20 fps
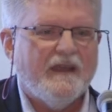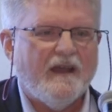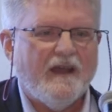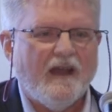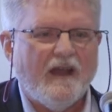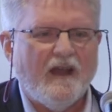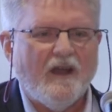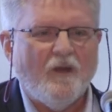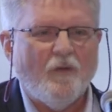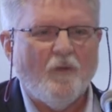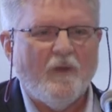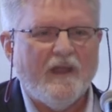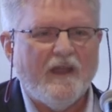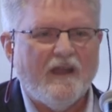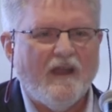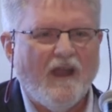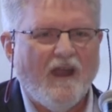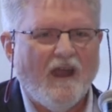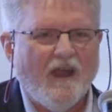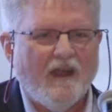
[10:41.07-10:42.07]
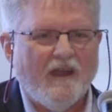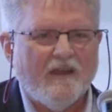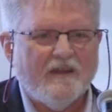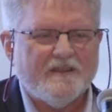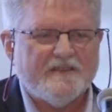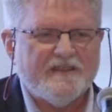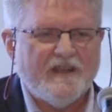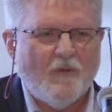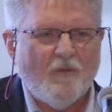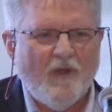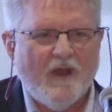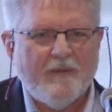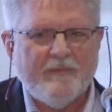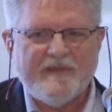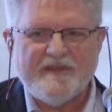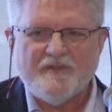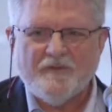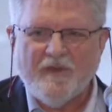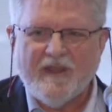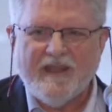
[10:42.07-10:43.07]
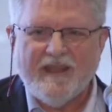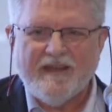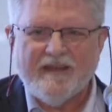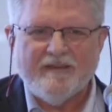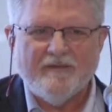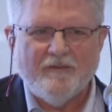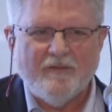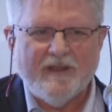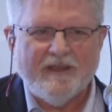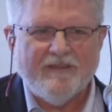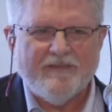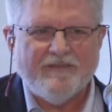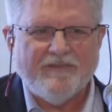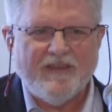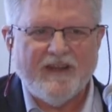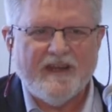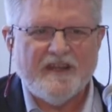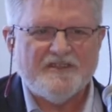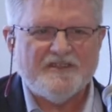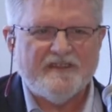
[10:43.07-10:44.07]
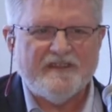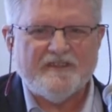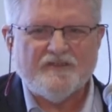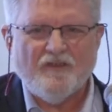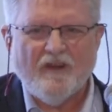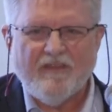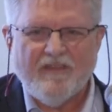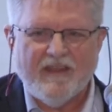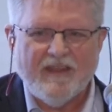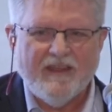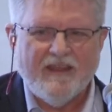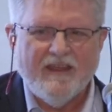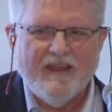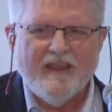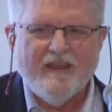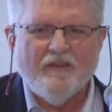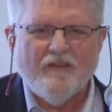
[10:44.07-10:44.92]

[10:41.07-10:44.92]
Uh, we are somewhere between, we have finished the sort of the